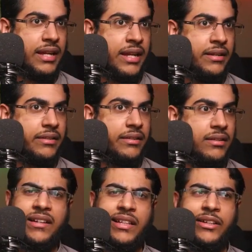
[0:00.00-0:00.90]
And
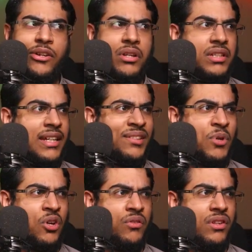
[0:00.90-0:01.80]
if I click on
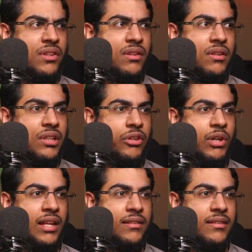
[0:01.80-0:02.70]
gizmos,
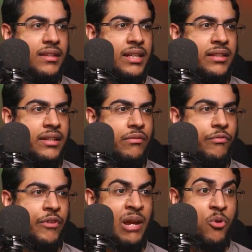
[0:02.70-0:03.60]
you can see there are
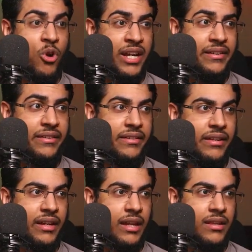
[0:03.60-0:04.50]

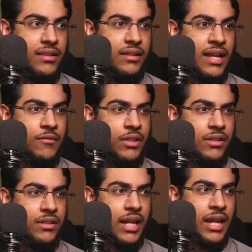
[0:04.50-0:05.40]
waypoints in the
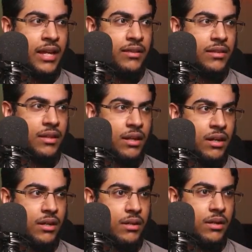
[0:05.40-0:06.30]
level, and they
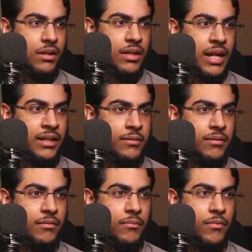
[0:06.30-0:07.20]
are like